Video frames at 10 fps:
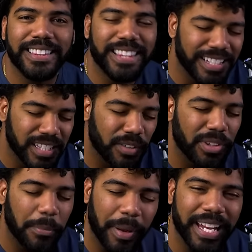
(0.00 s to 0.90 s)
things didn't
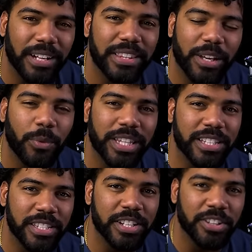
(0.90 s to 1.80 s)
really pan out that way
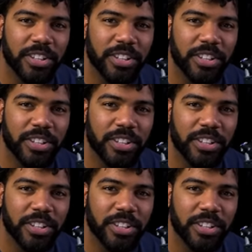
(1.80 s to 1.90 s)
this year.